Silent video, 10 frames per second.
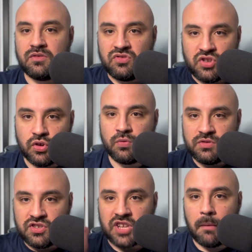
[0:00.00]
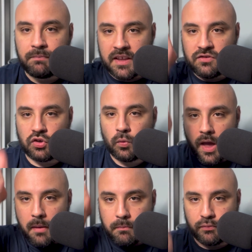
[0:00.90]
Do something to
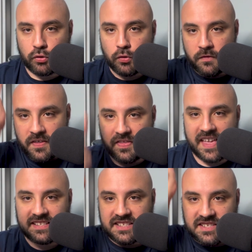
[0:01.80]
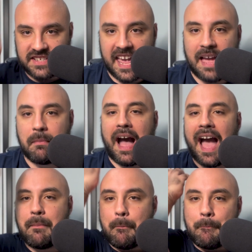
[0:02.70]
improve this team.
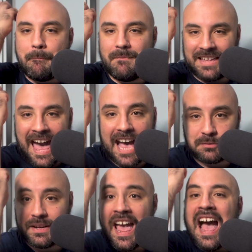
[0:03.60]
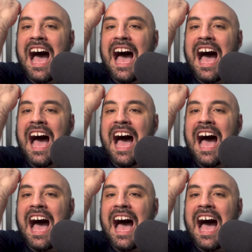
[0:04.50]
I'm Cashman.